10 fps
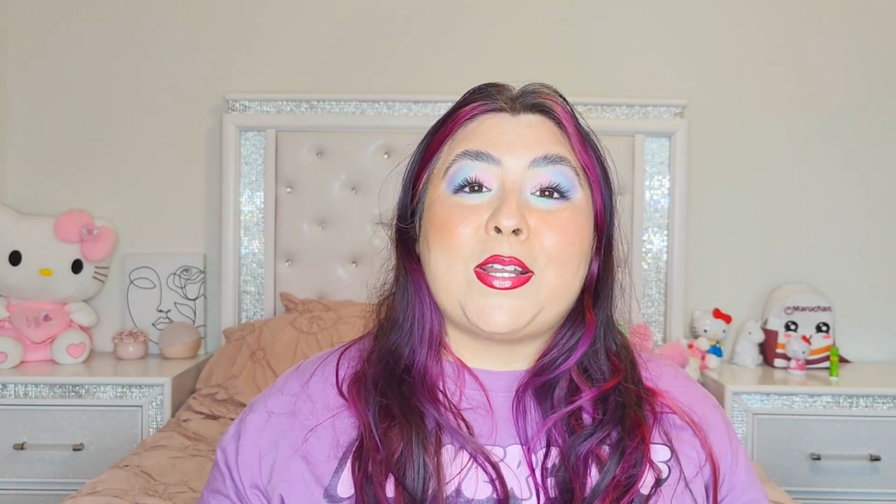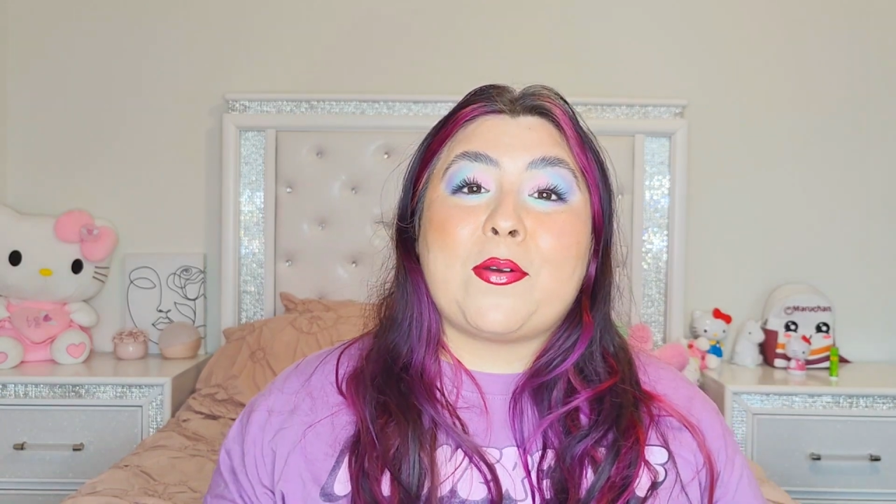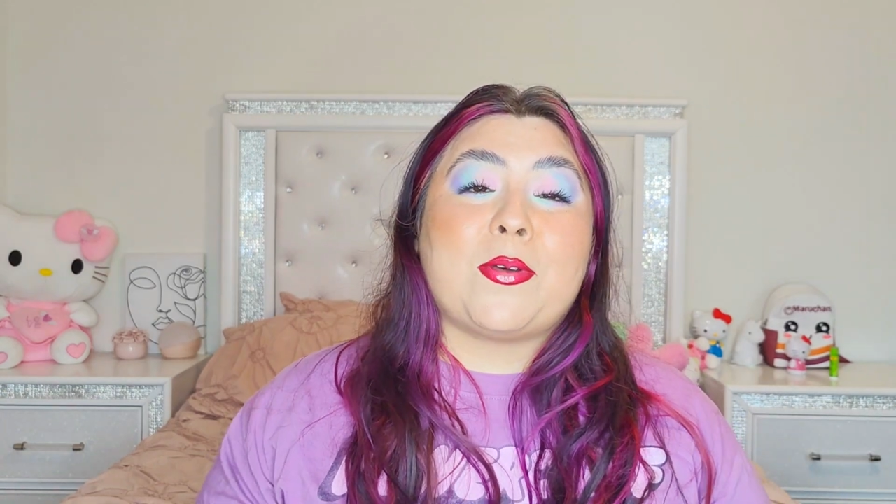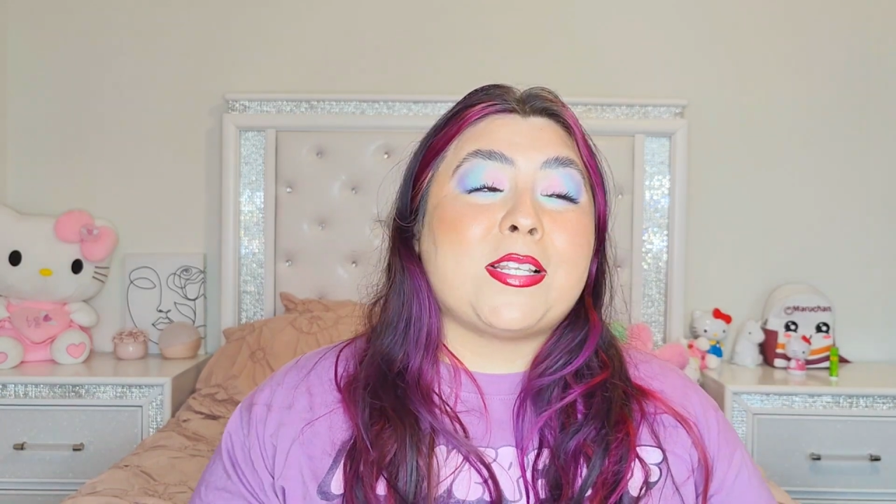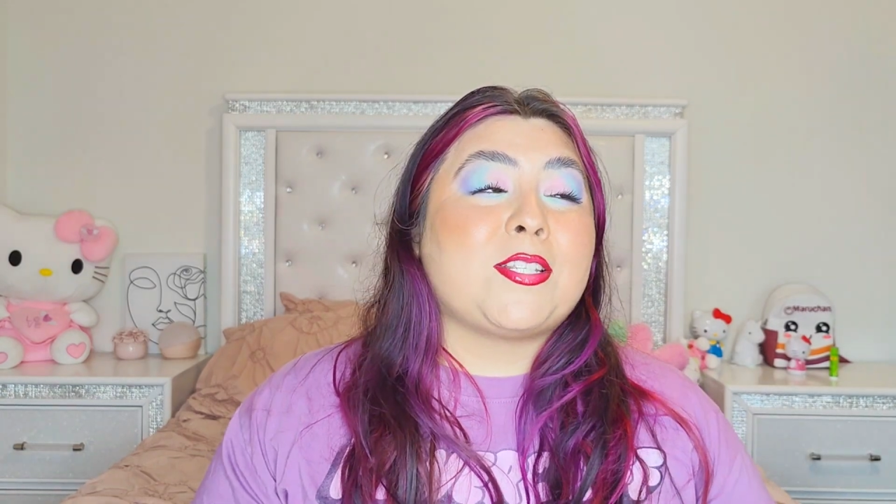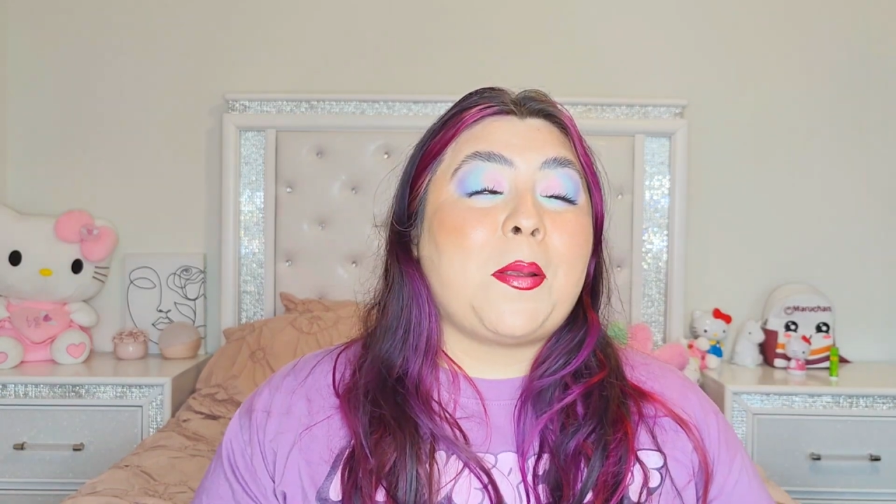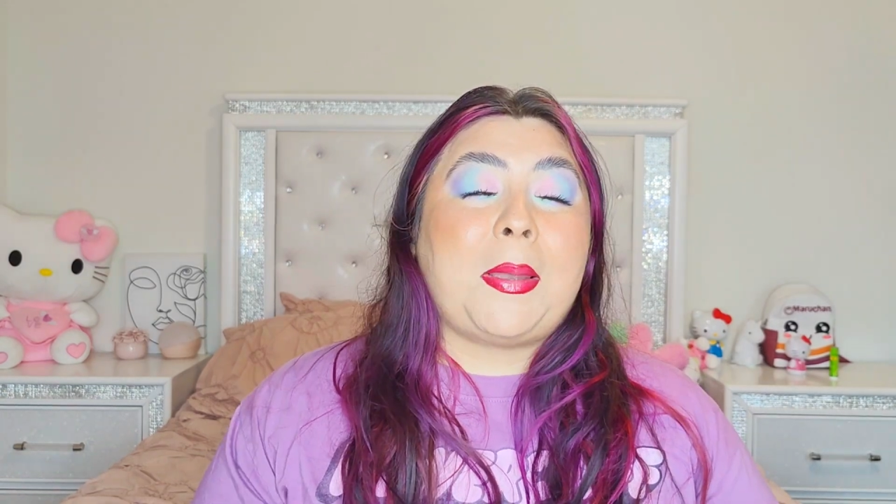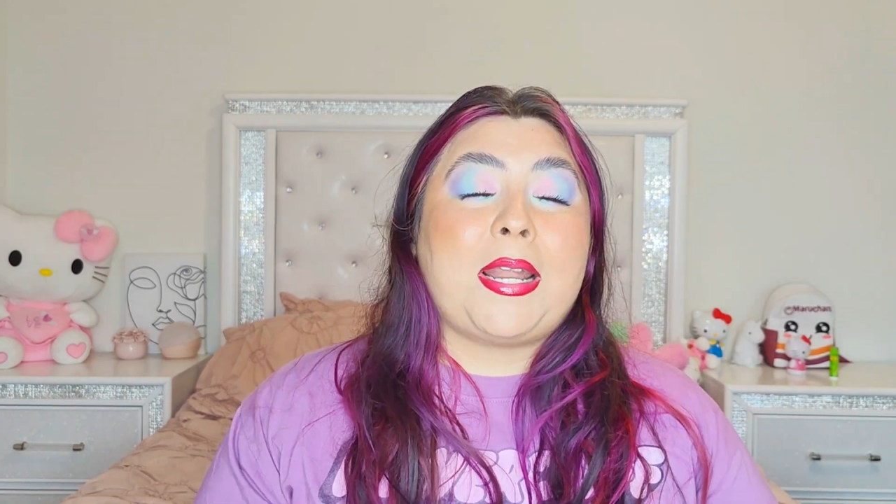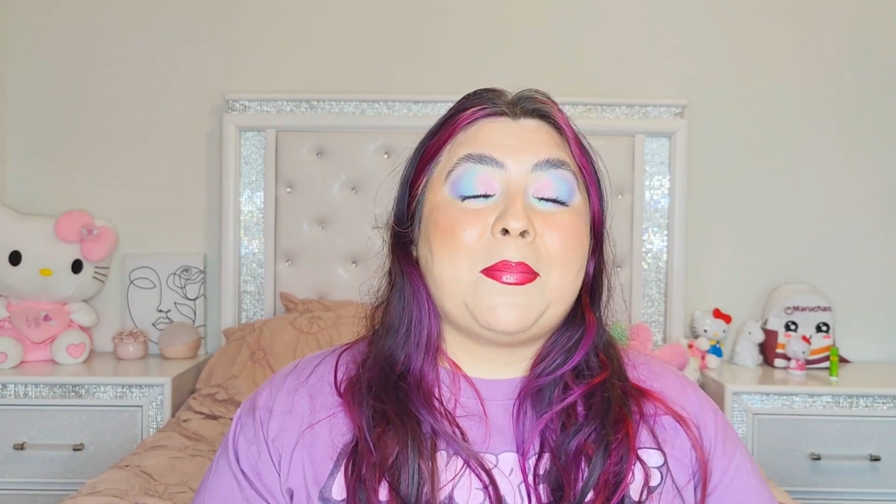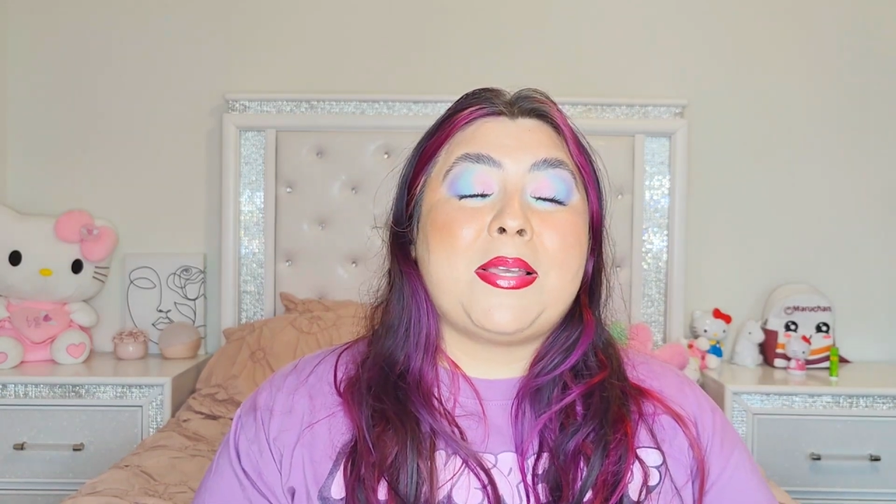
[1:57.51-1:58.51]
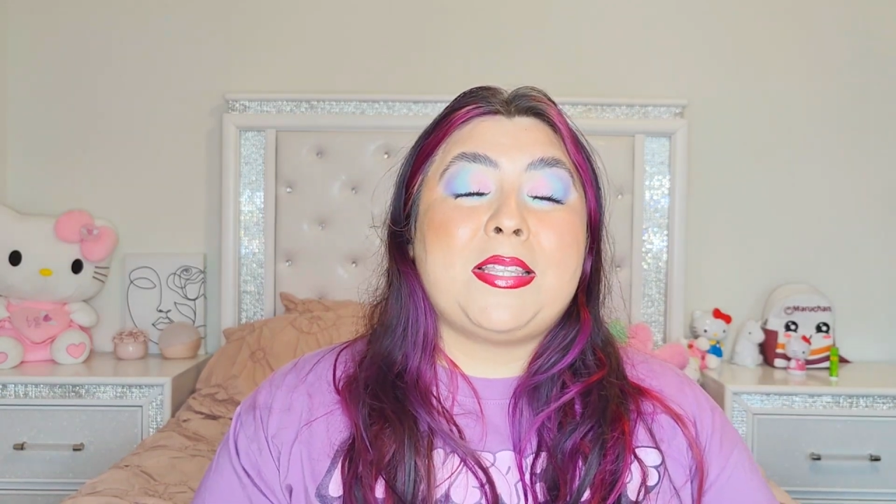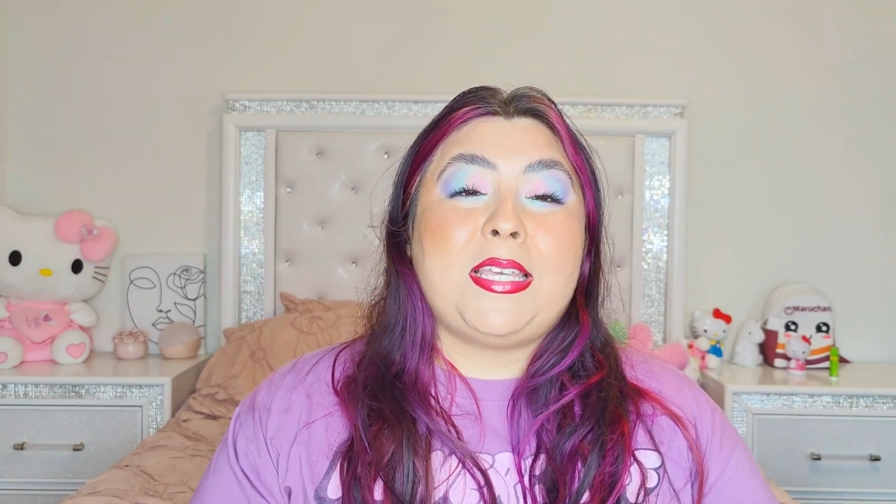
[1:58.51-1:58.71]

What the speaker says: and I want to start panning my